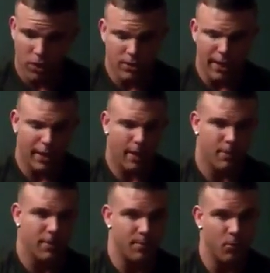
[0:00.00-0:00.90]
I'd take a
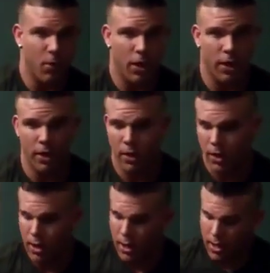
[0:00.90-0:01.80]
couple sips of water,
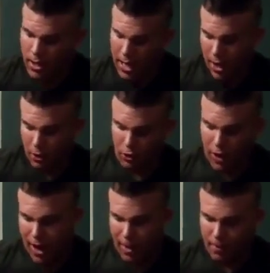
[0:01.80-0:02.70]
I would
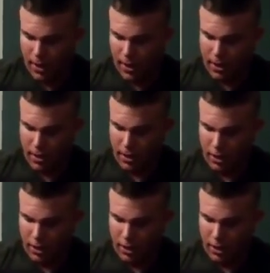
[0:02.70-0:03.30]
grab my